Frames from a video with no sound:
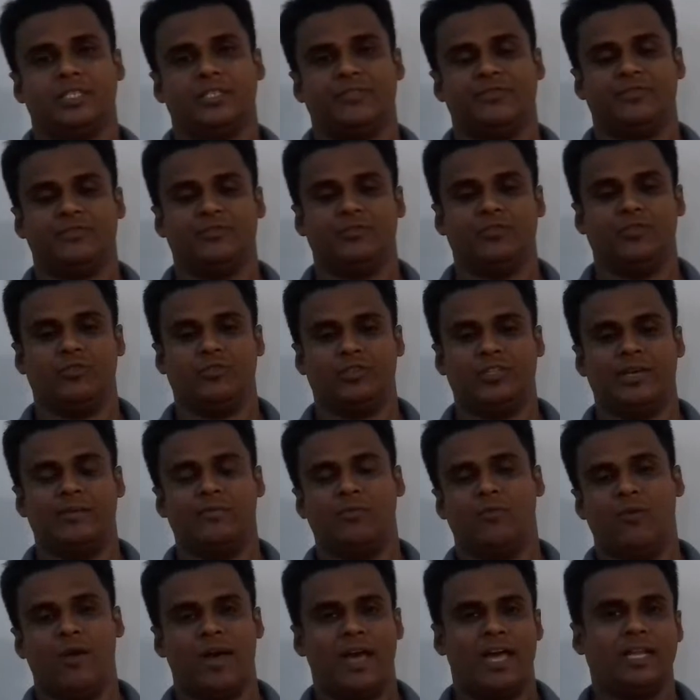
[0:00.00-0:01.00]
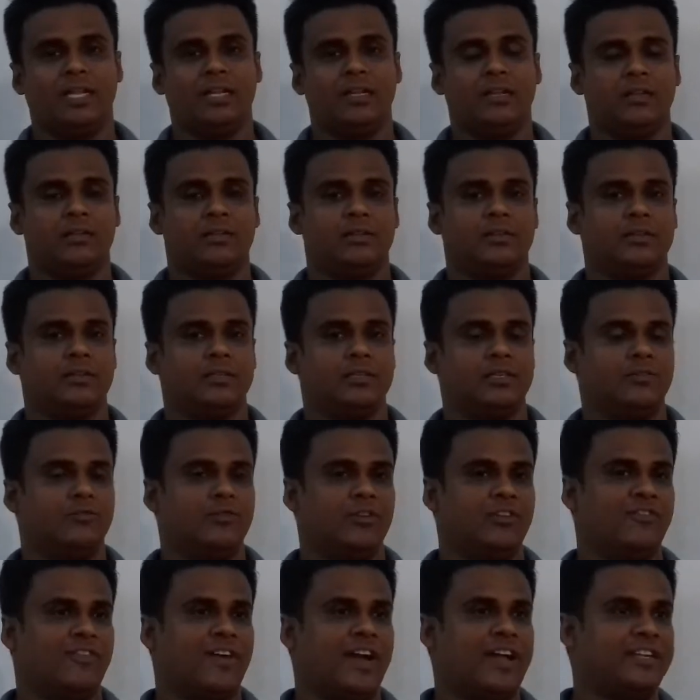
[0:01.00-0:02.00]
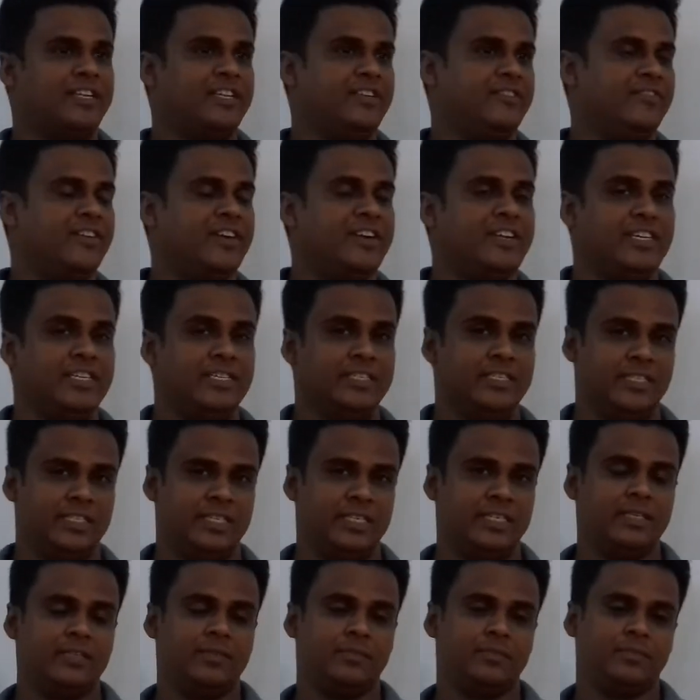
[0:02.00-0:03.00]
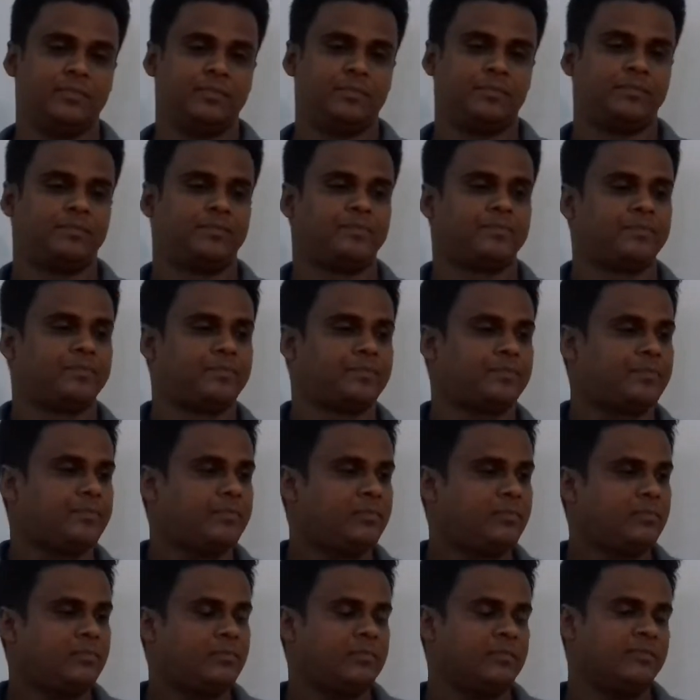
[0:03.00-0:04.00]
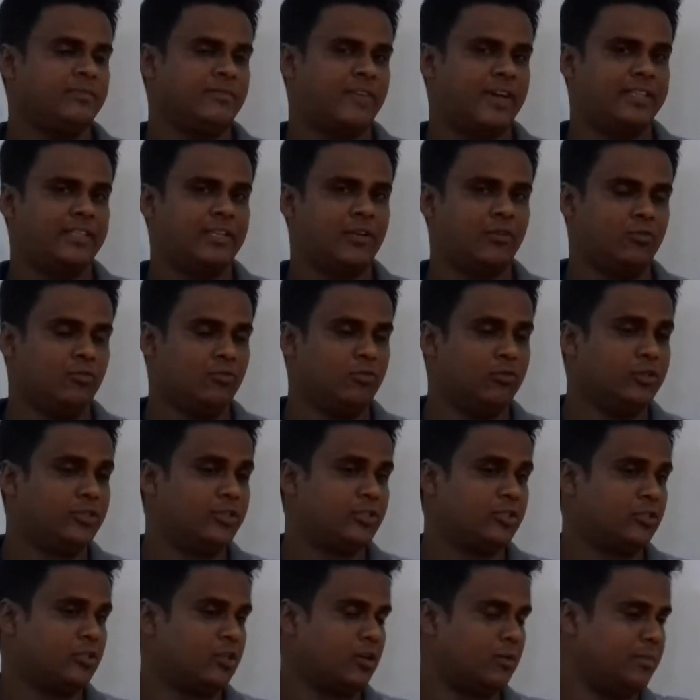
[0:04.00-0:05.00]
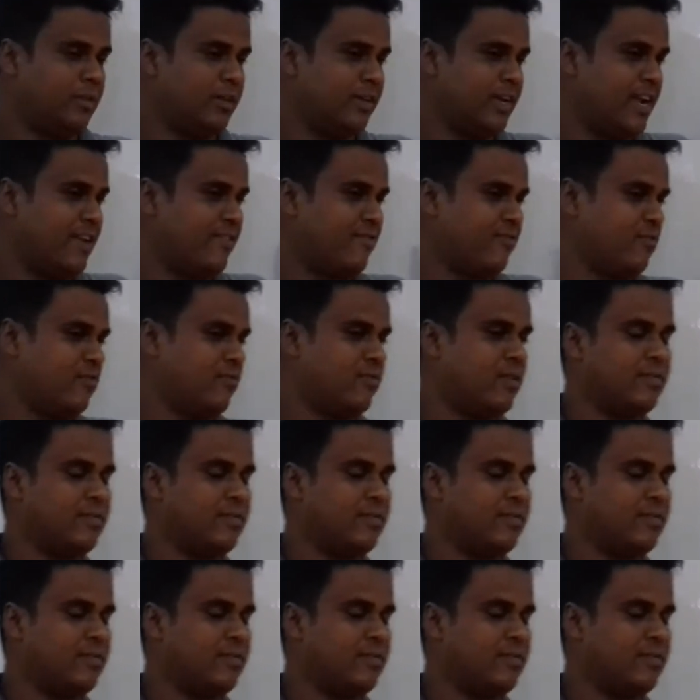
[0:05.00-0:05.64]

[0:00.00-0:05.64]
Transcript: if you know them well, you will find it very easy. And the rules of the right form